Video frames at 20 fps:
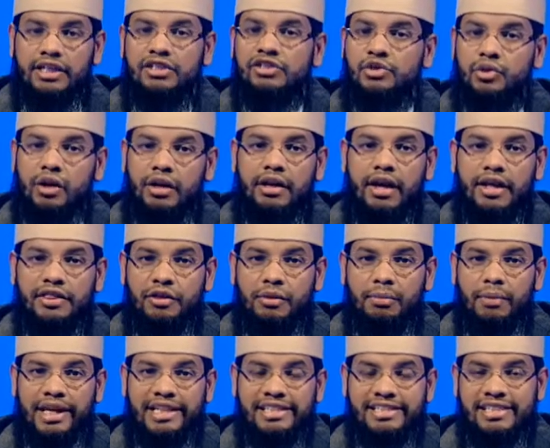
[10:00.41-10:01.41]
So Allah the
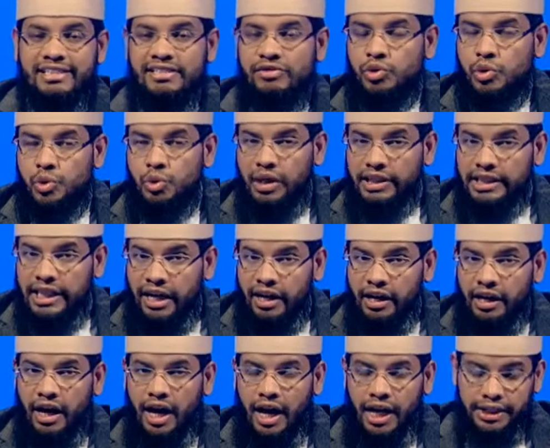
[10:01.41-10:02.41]
Almighty says in Surah
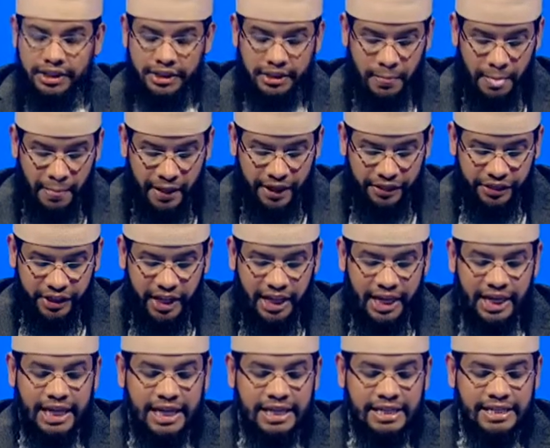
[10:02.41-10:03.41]
Ar-Ra'd that
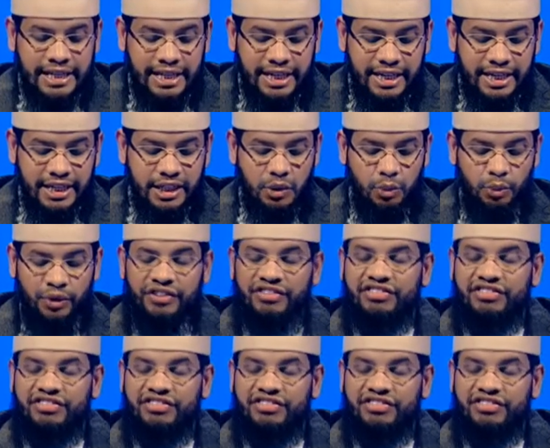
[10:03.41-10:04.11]
indeed we